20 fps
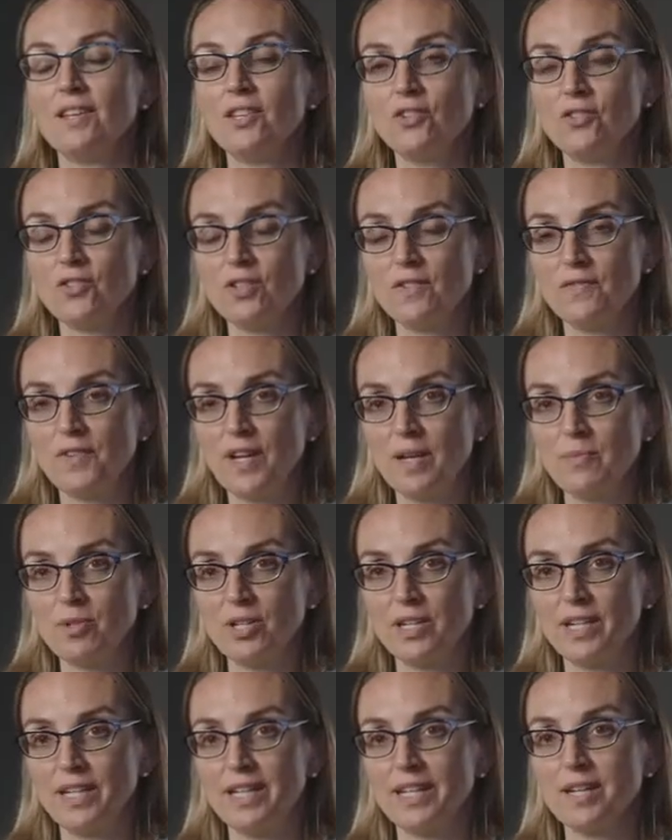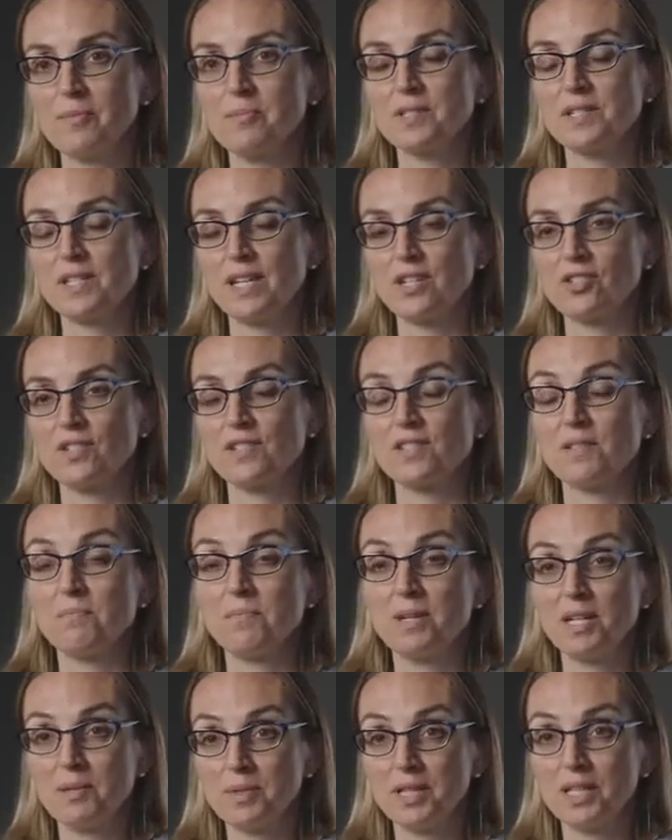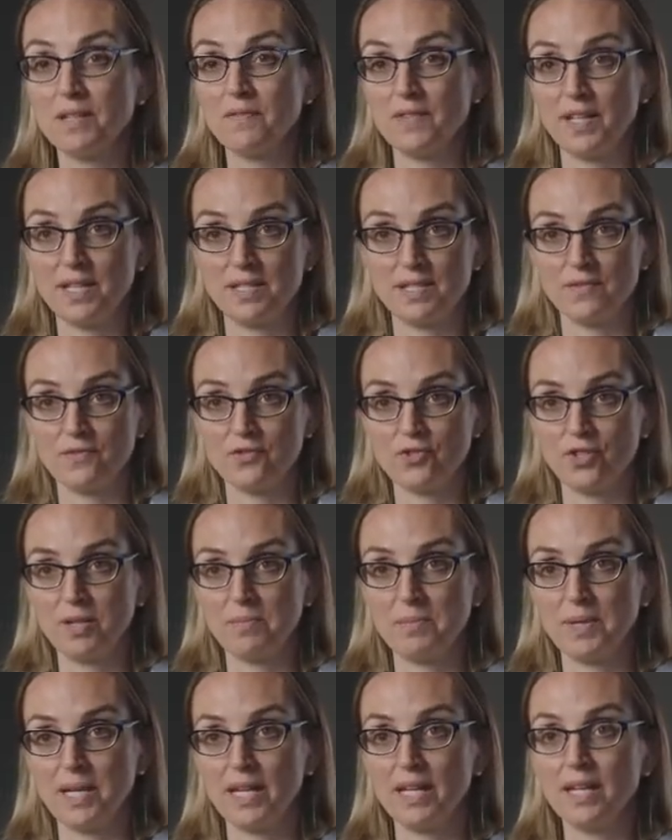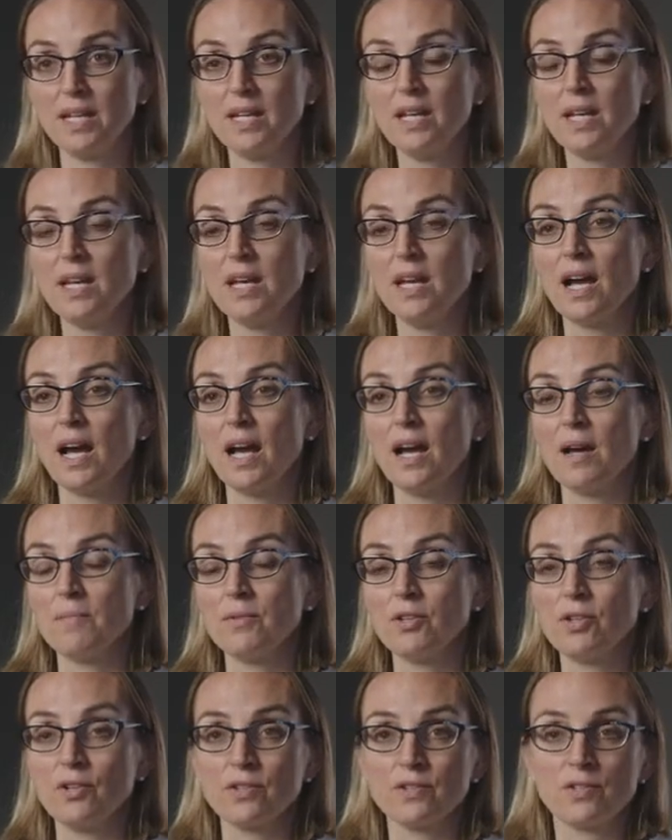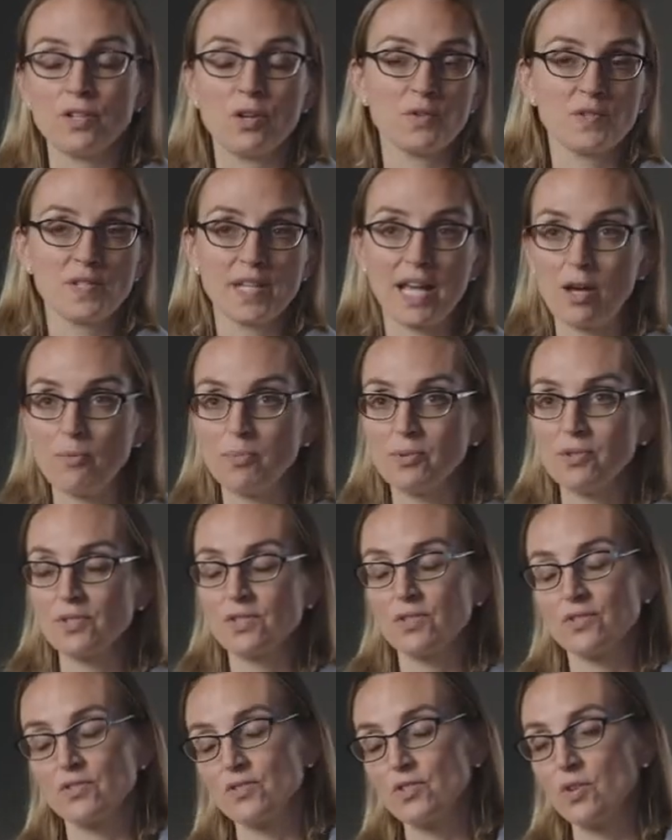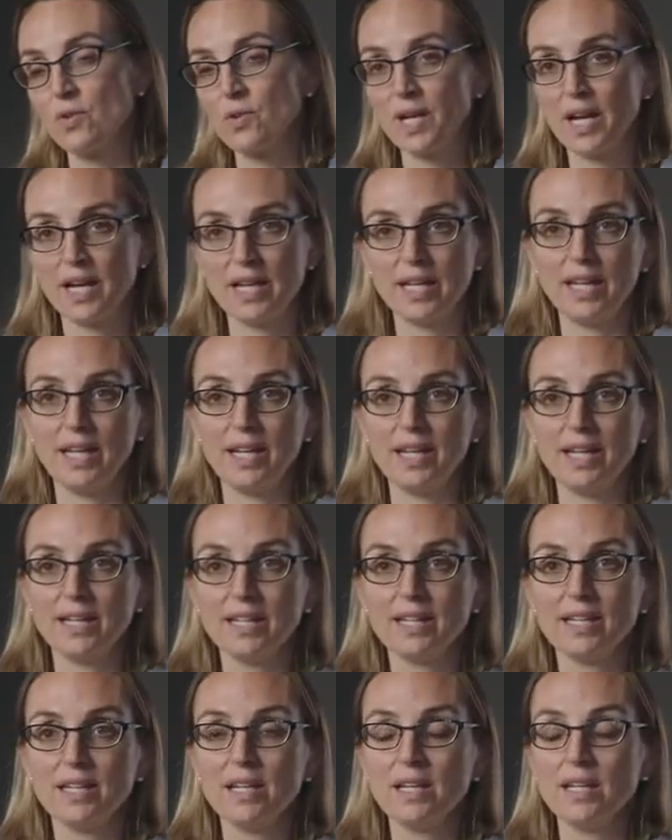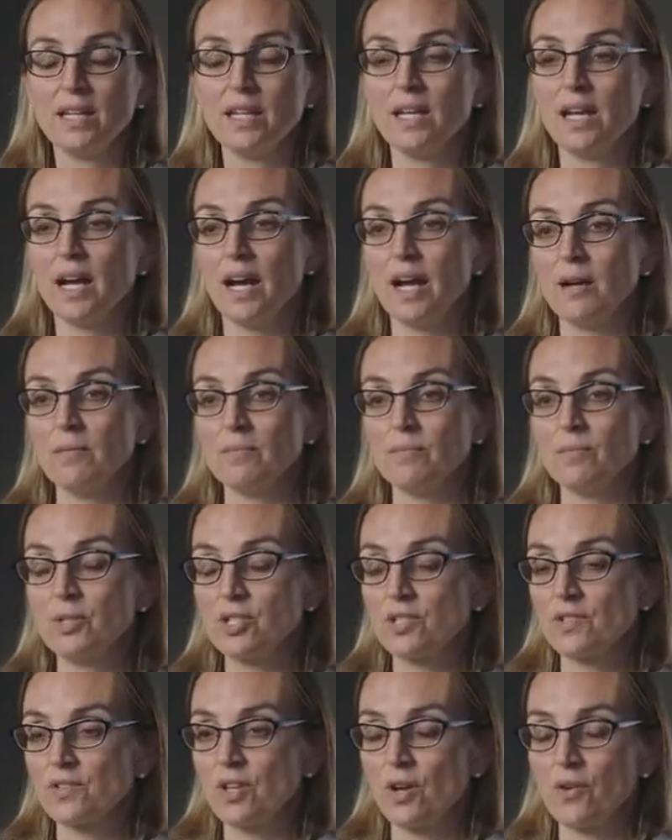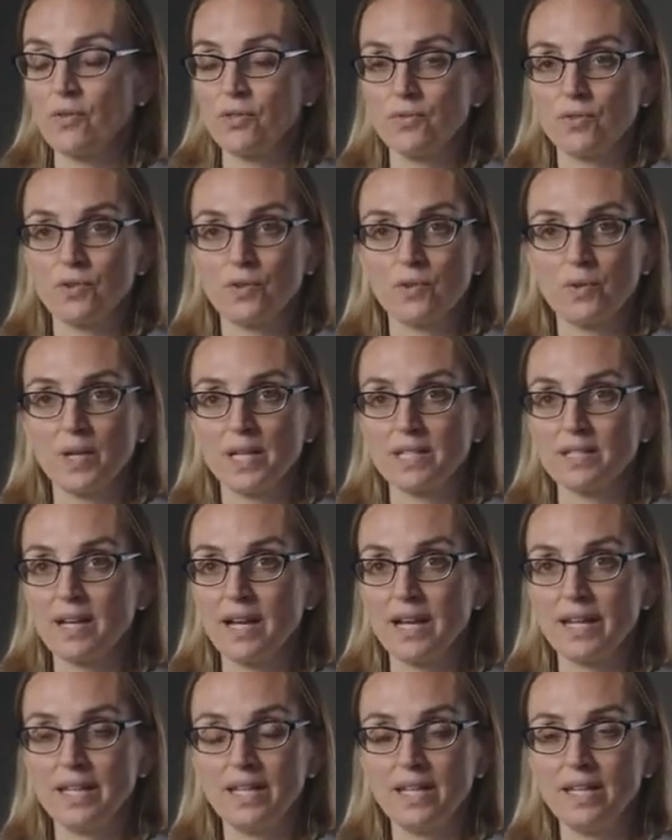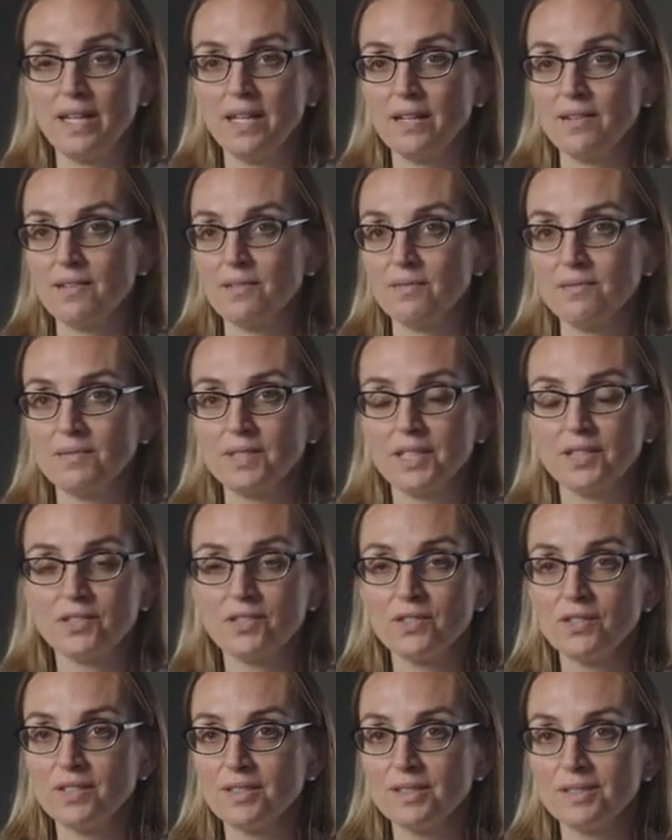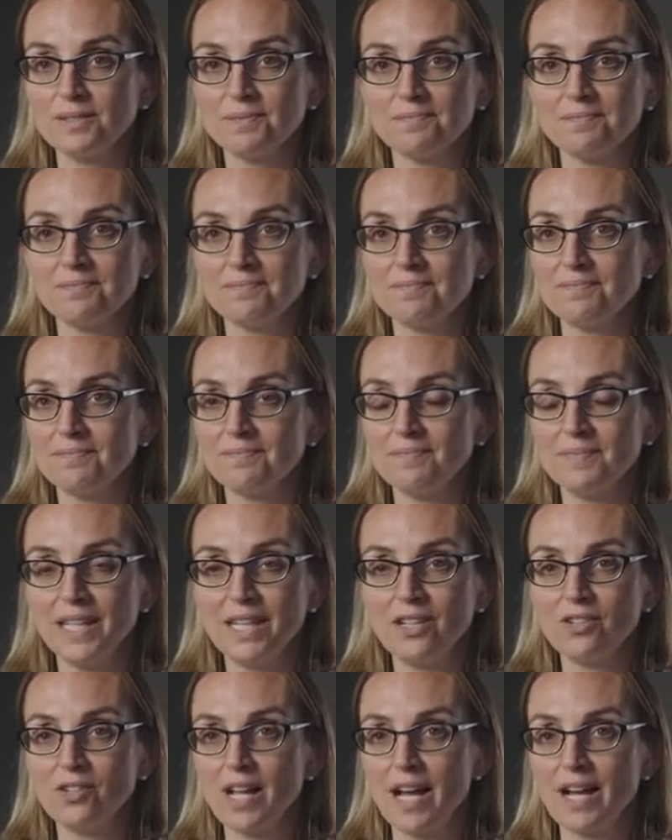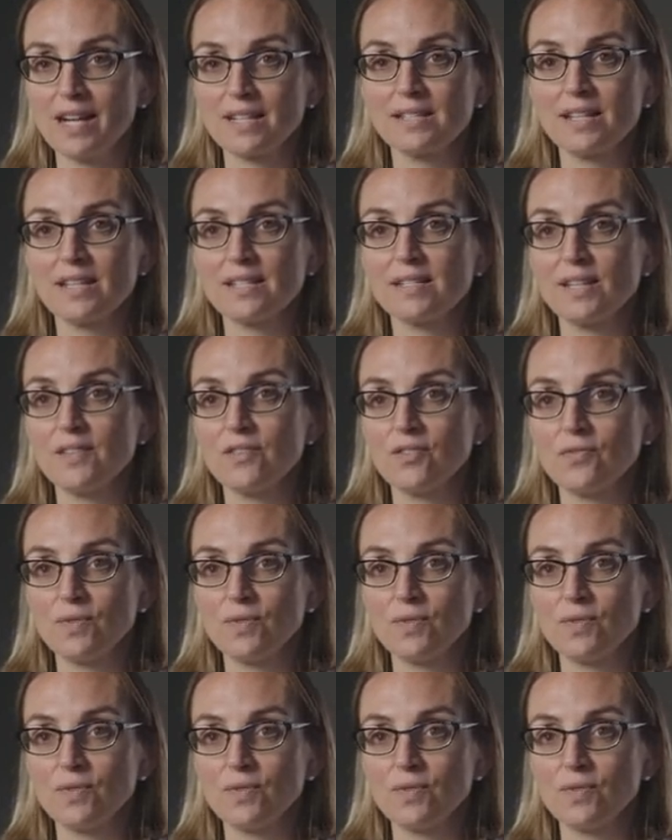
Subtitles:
Uterine fibroid embolization is a minimally invasive treatment. There is no scalpels, there's no cutting. We just go through a tiny little needle access in the